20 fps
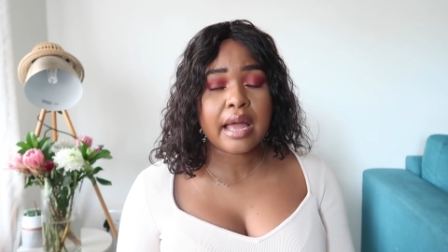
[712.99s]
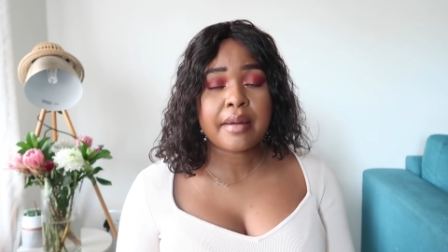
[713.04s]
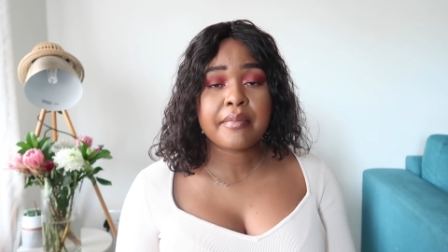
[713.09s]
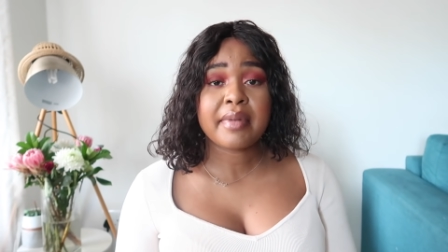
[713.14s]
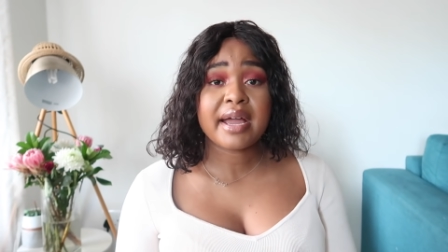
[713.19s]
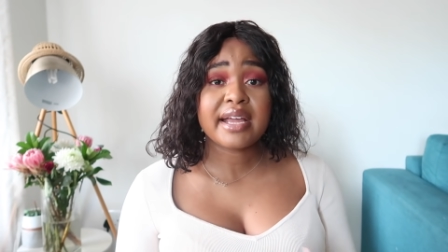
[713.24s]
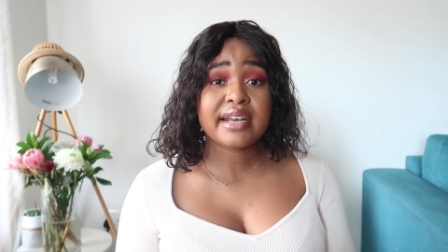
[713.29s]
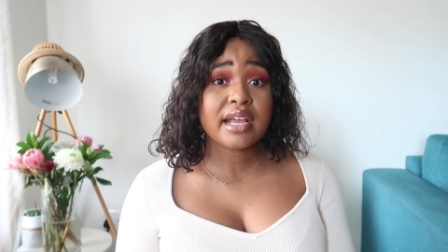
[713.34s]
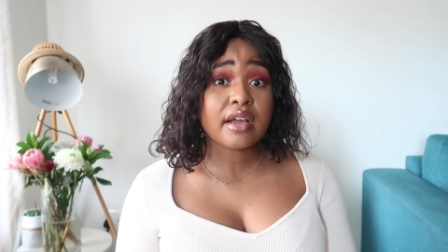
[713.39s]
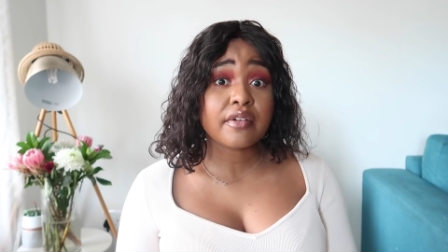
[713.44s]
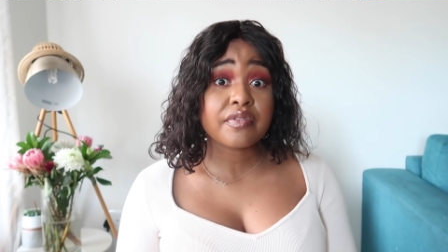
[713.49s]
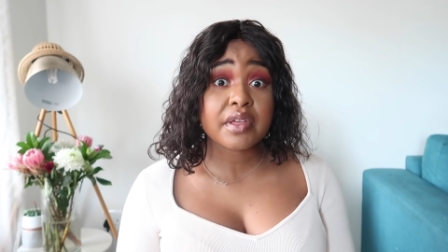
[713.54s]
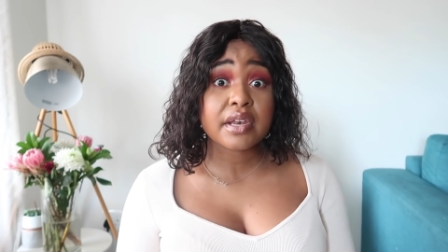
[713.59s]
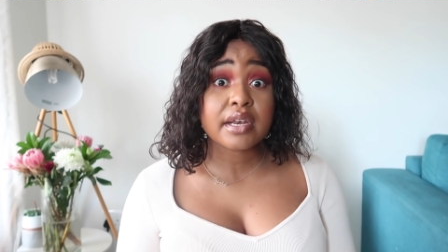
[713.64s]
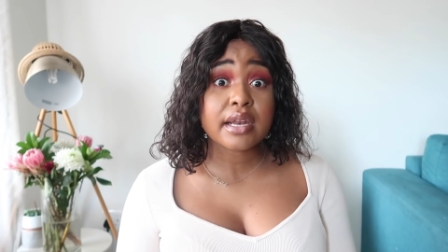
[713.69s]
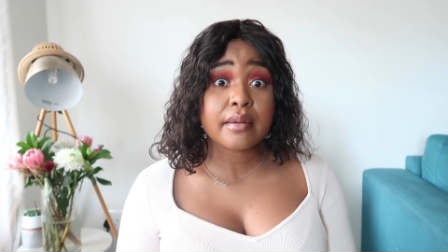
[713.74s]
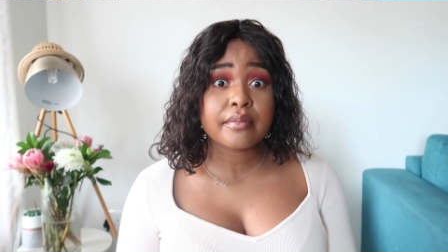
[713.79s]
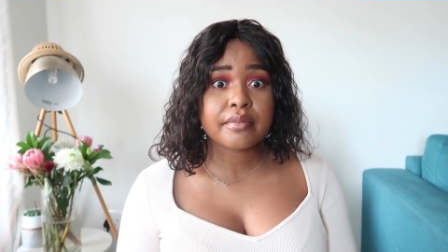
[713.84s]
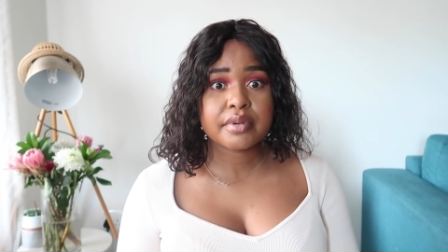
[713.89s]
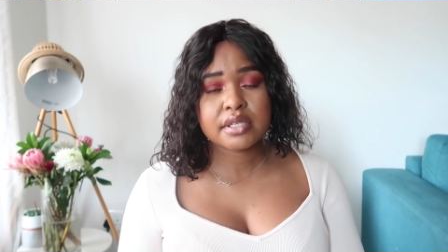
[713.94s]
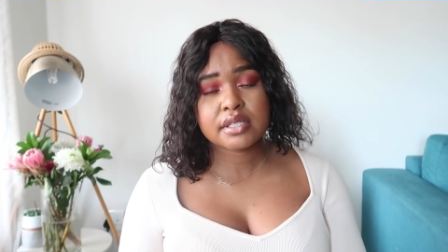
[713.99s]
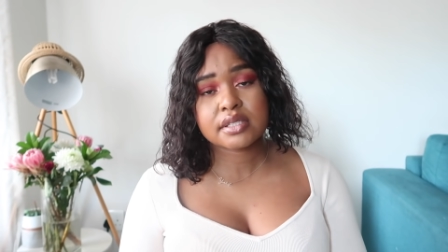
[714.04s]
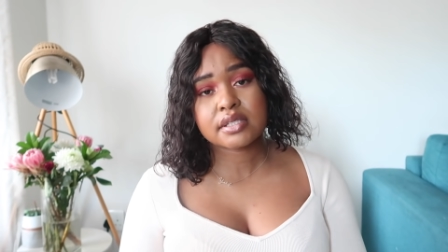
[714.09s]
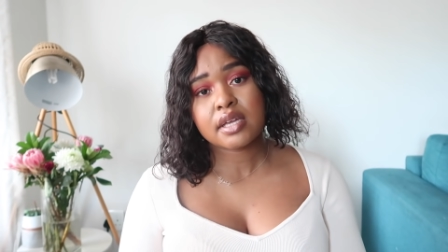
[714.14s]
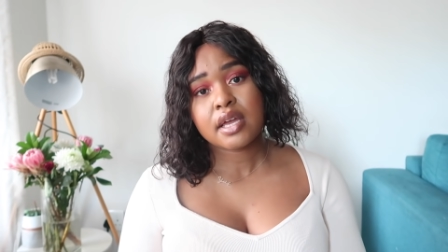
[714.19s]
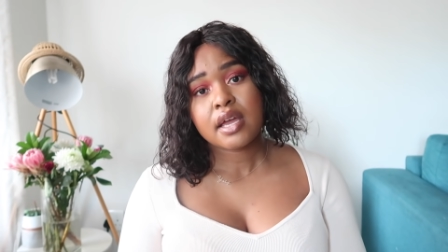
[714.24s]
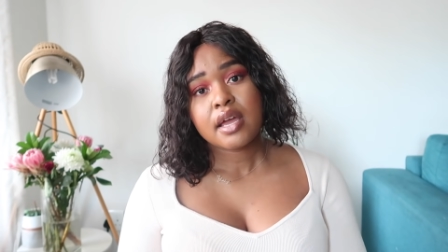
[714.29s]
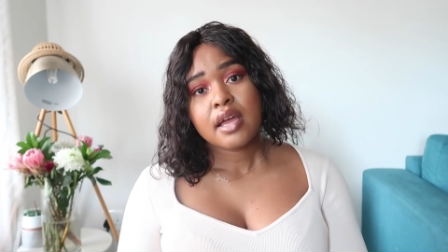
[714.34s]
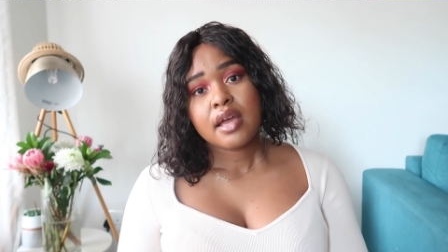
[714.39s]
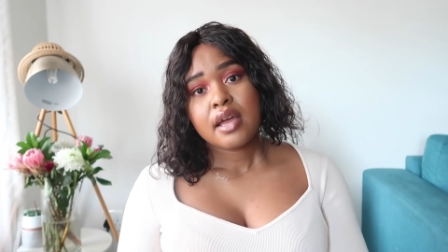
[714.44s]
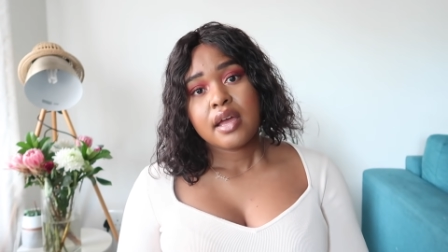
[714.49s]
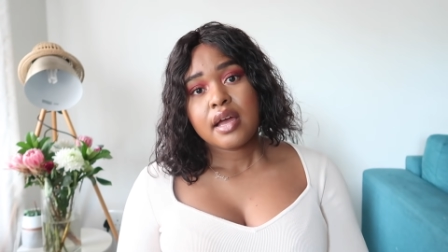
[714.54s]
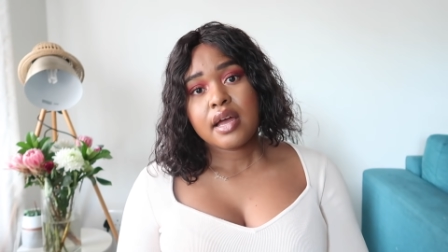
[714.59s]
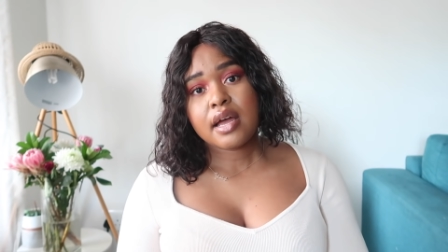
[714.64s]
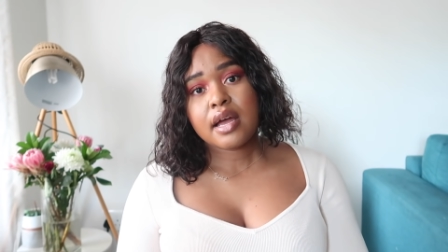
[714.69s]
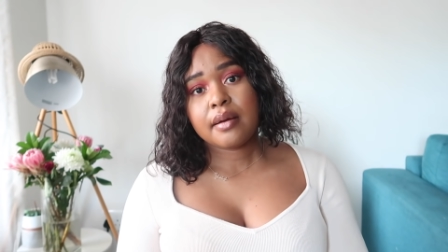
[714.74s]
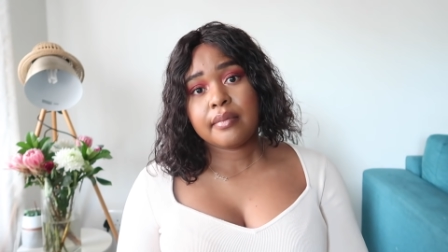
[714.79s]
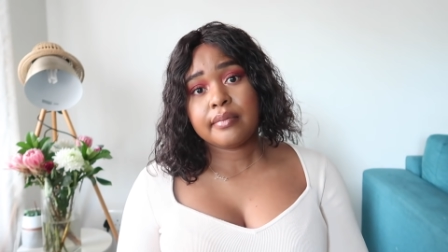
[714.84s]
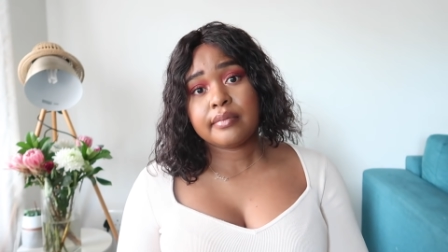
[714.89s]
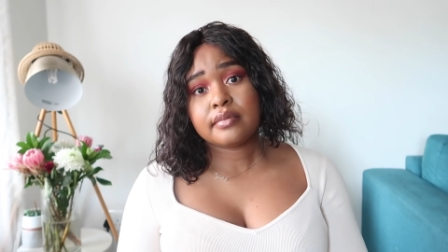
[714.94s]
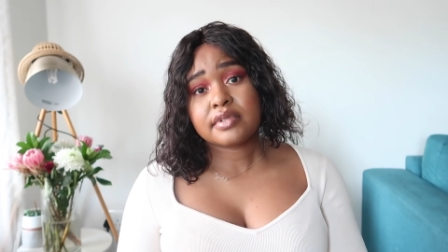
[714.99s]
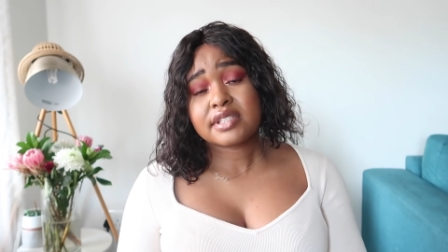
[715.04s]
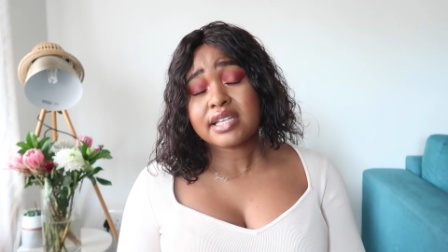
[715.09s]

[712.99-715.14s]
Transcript: I might have their numbers. Um,